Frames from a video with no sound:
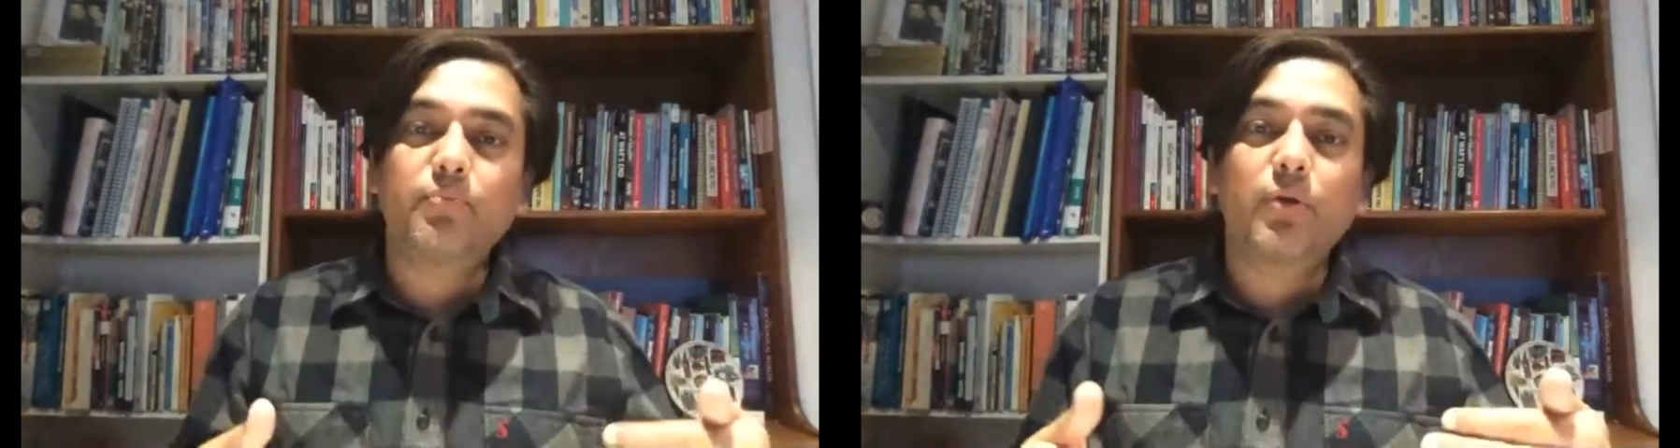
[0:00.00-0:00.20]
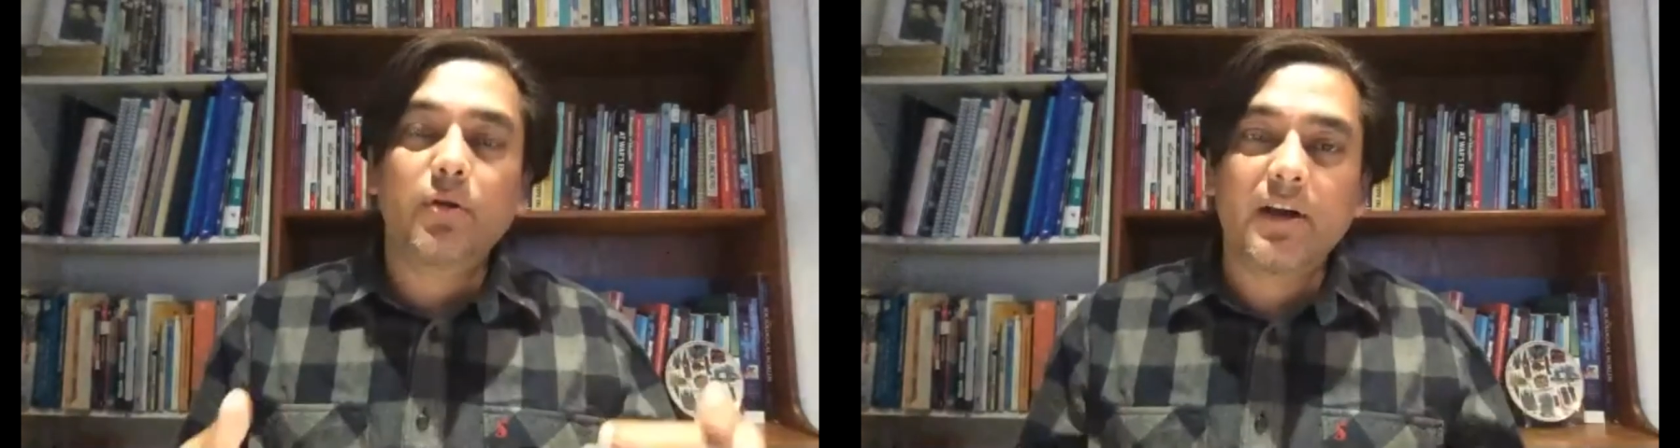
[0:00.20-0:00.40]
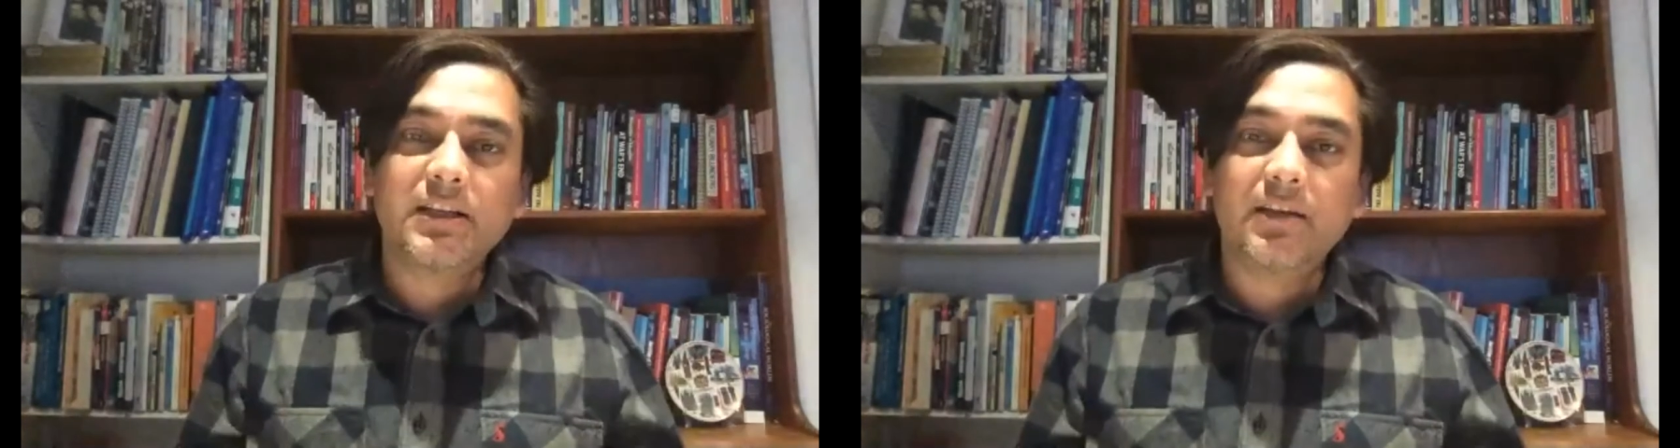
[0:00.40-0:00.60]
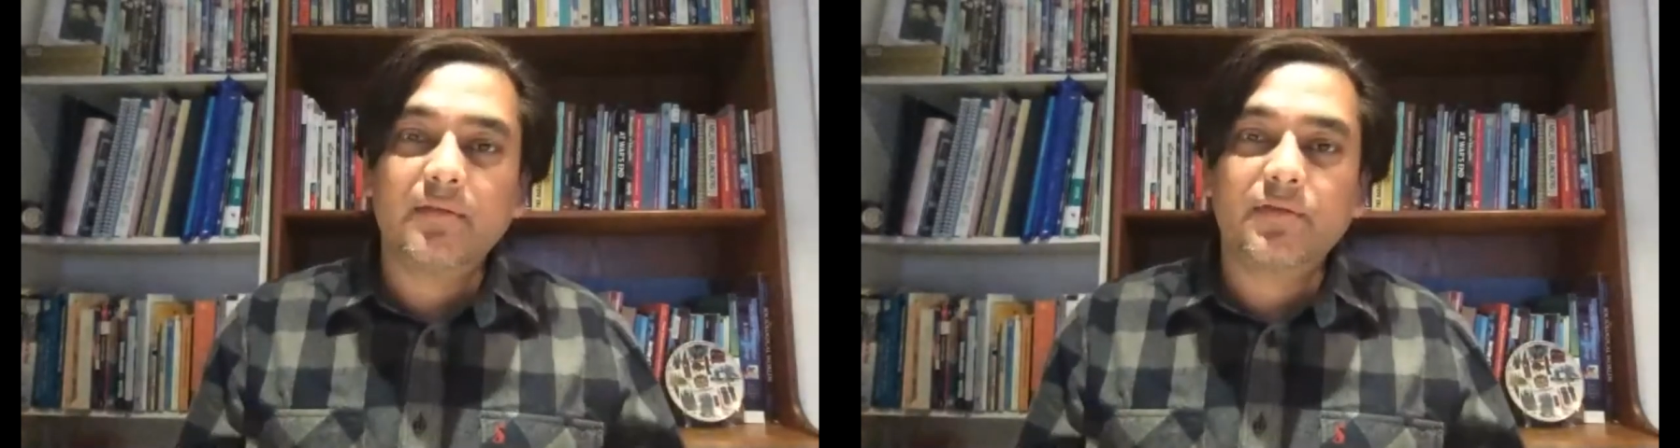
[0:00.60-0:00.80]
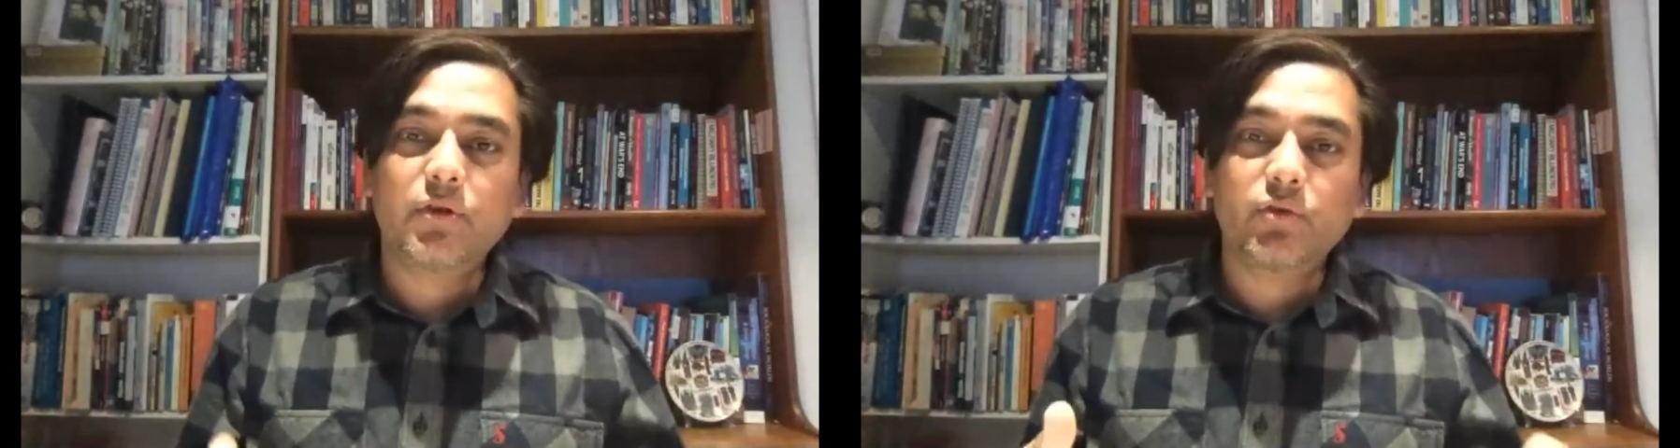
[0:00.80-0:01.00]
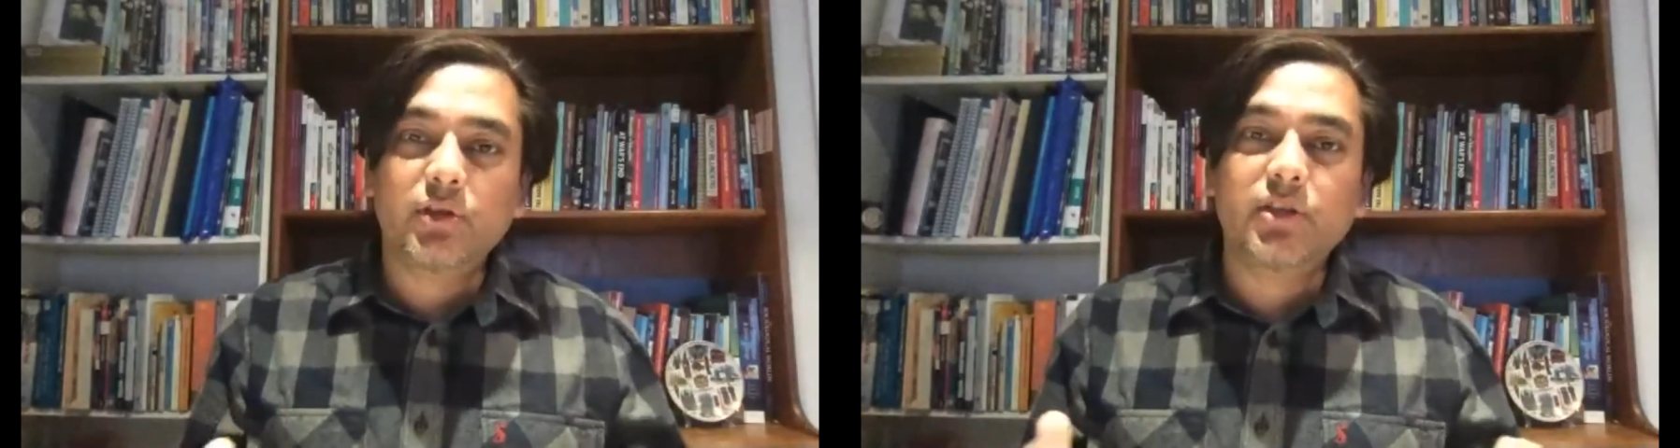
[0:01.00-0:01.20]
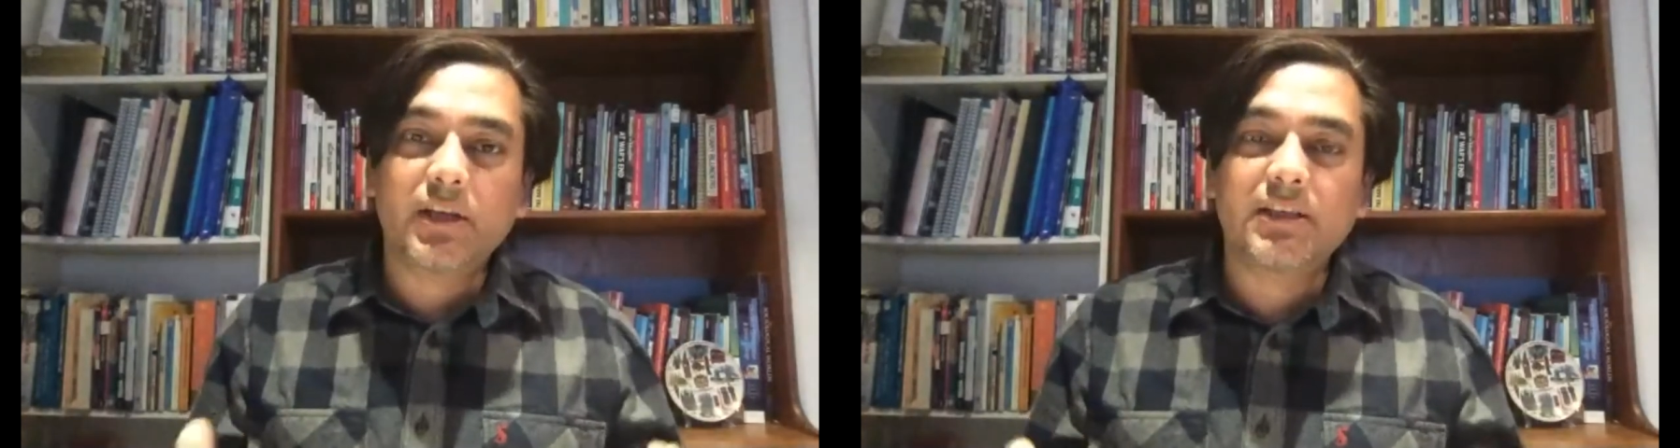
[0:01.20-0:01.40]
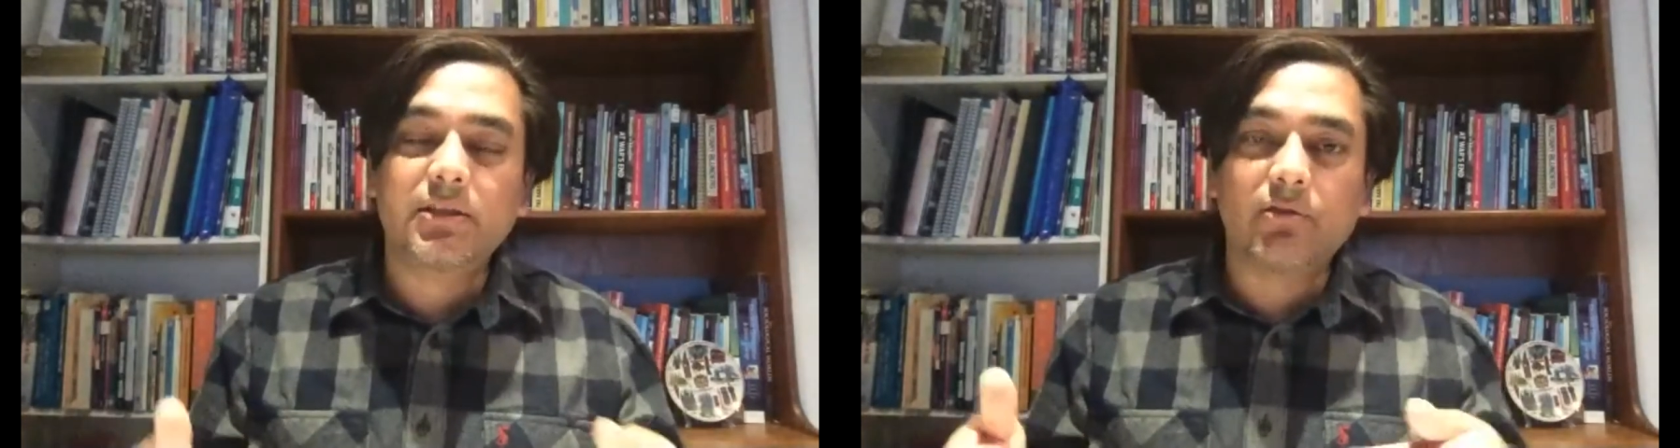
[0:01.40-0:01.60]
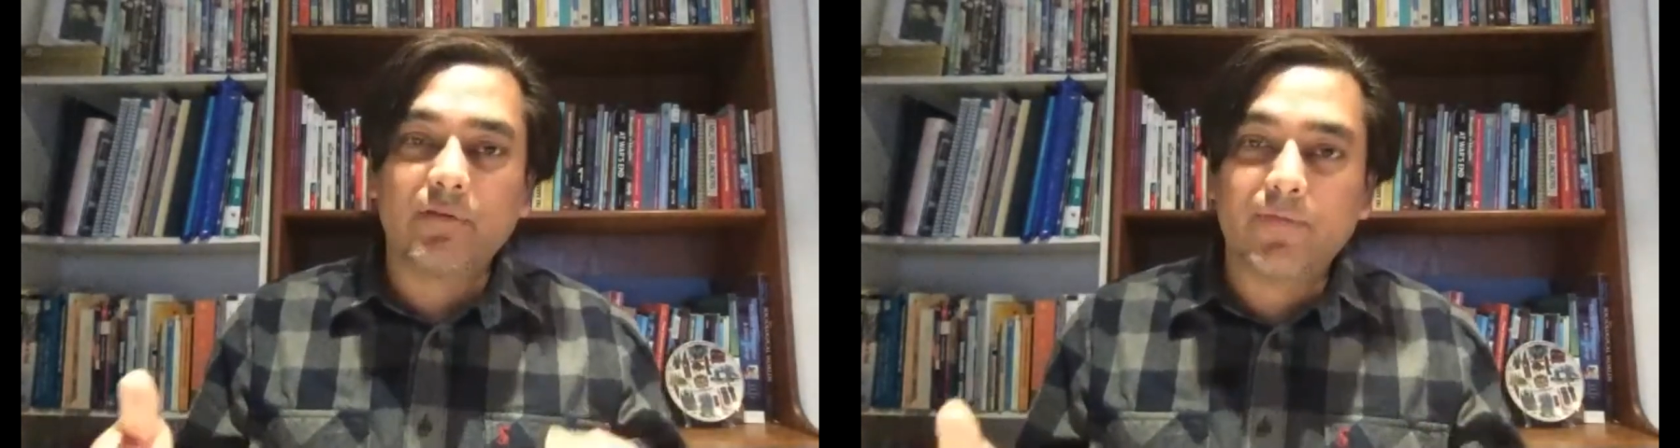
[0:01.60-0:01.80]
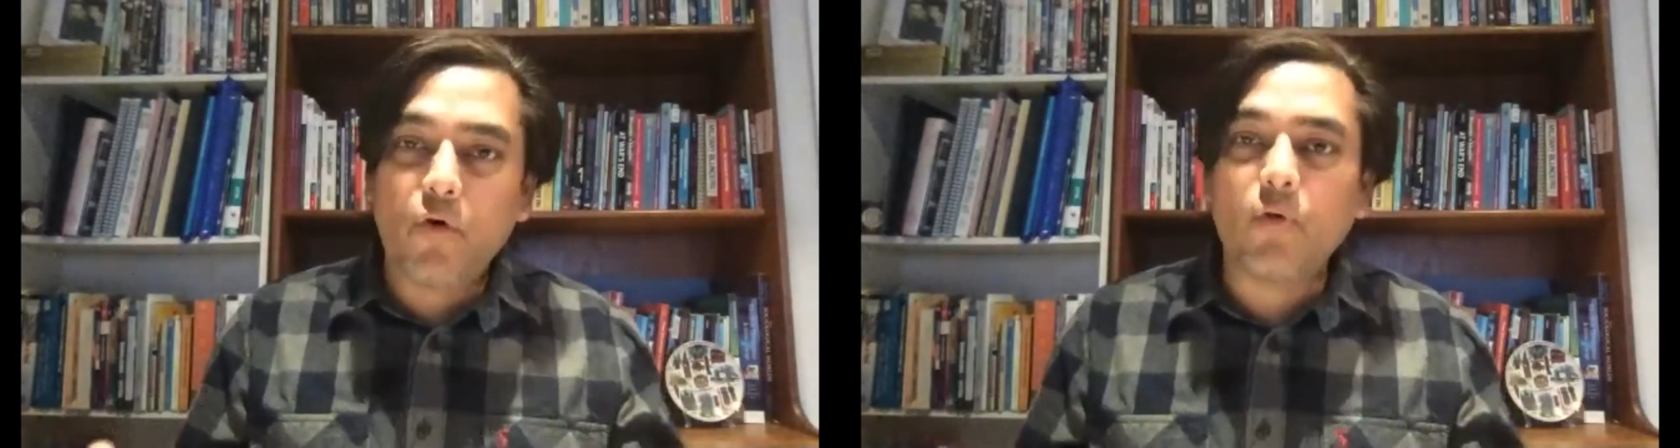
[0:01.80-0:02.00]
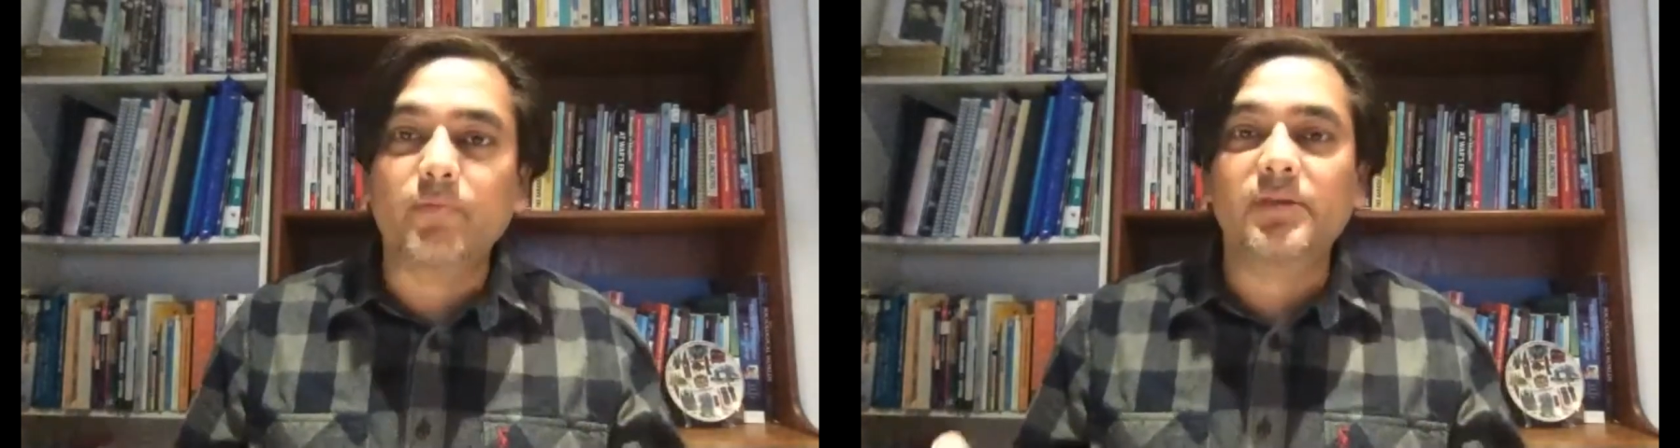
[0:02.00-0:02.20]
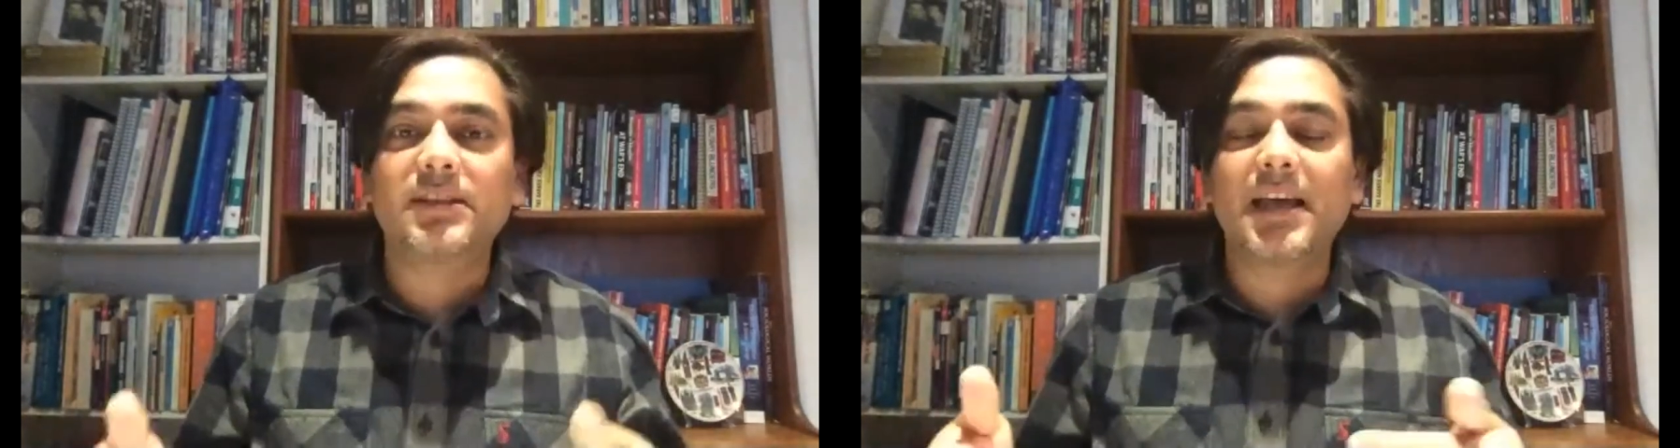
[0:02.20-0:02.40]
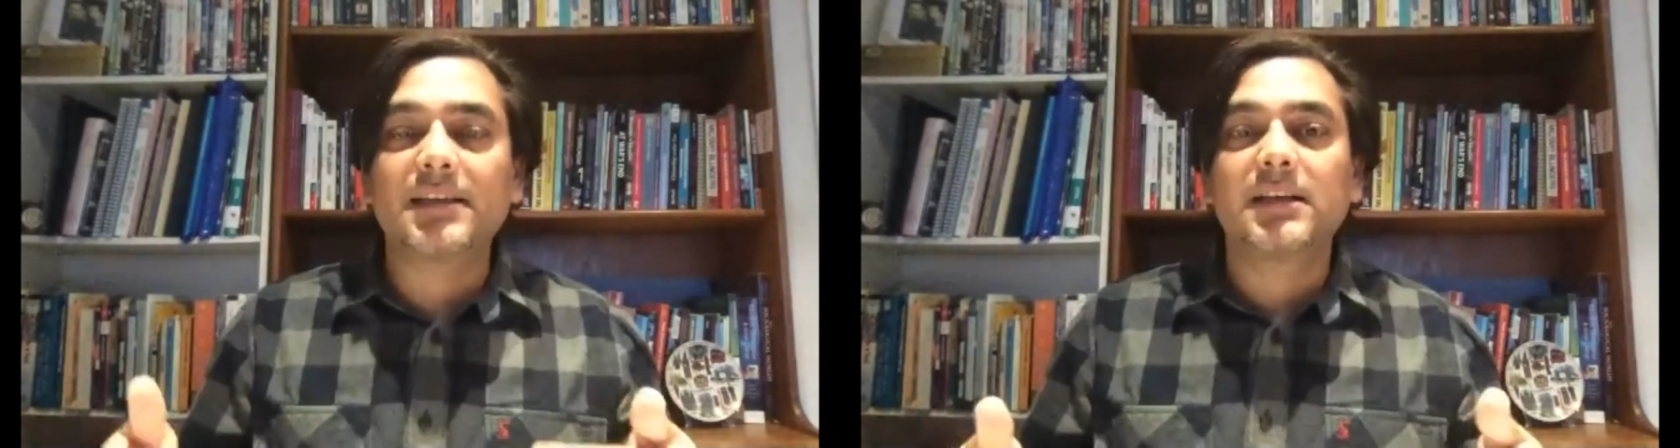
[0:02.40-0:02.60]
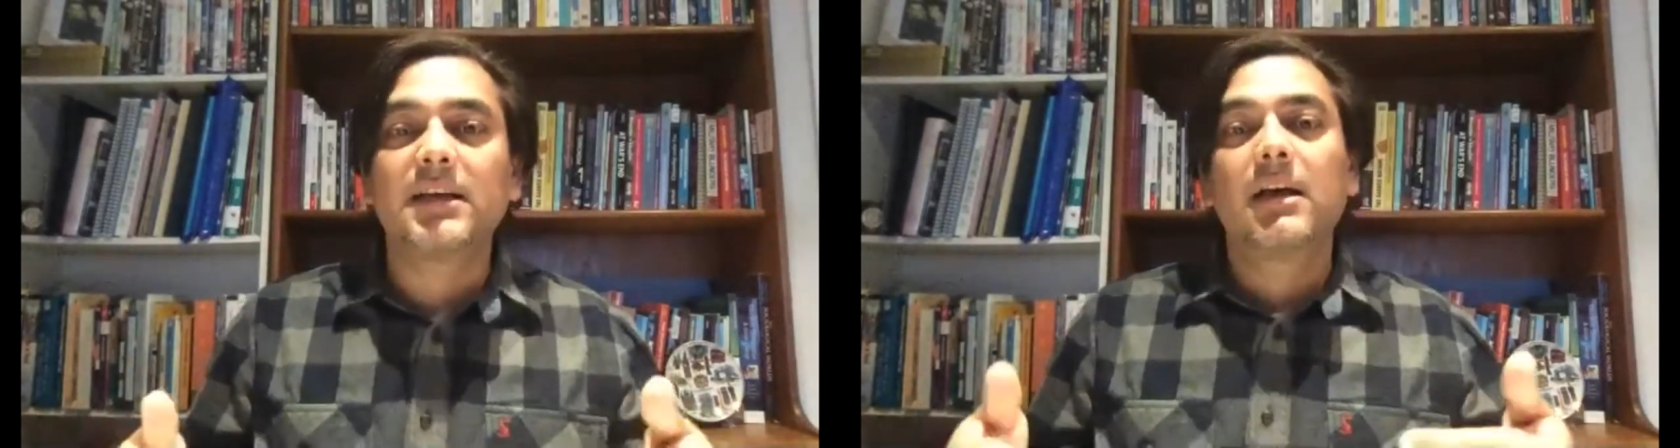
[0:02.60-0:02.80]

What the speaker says: progressive social justice reforms that